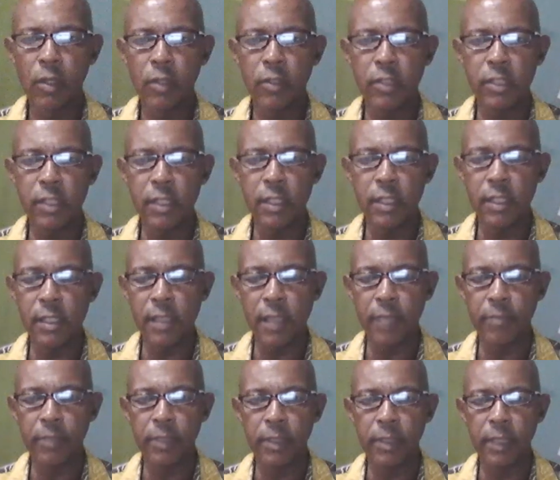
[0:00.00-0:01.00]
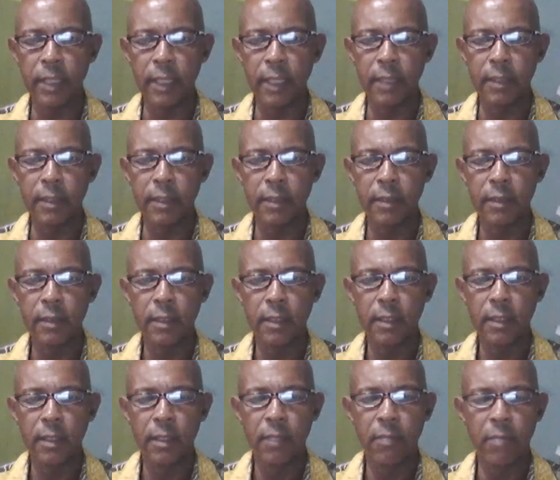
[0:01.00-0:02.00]
to see this happen again,
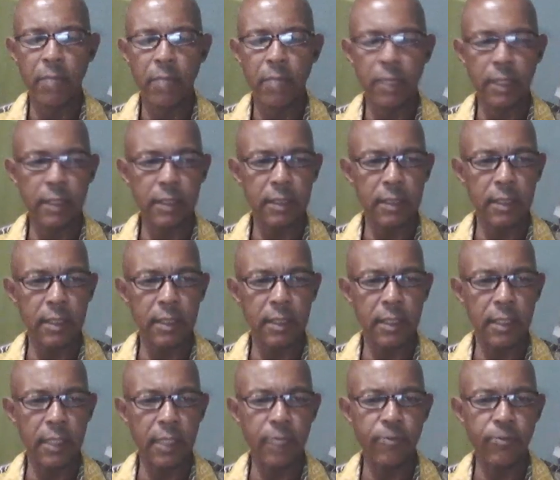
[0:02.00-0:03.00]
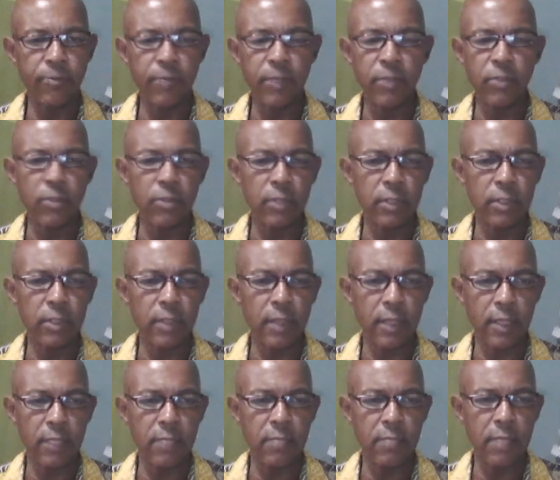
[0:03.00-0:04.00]
but if we don't
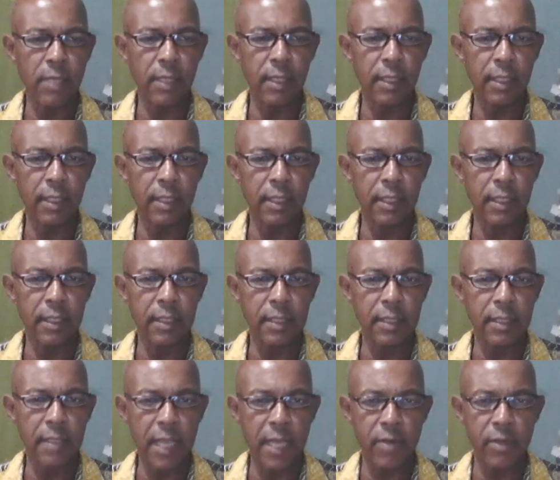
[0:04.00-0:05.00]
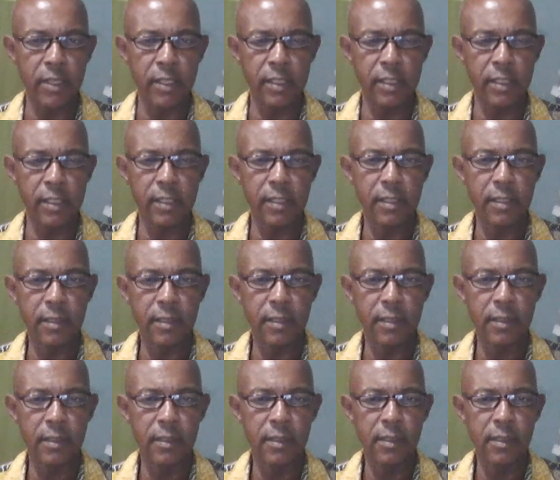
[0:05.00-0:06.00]
document these errors,
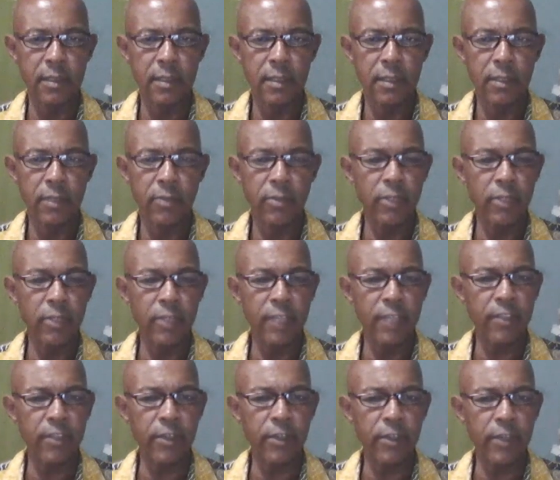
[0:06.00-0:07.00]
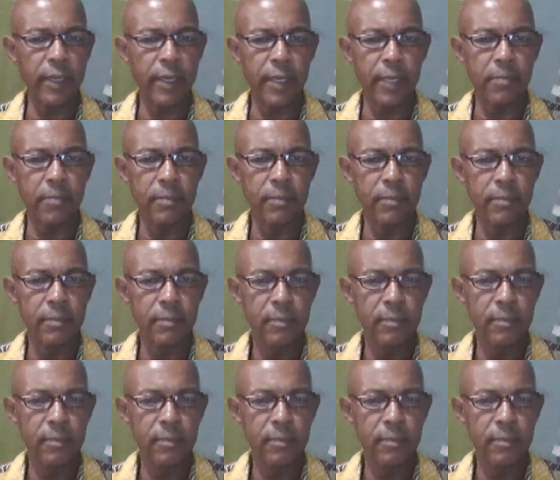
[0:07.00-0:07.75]
we'll never correct them.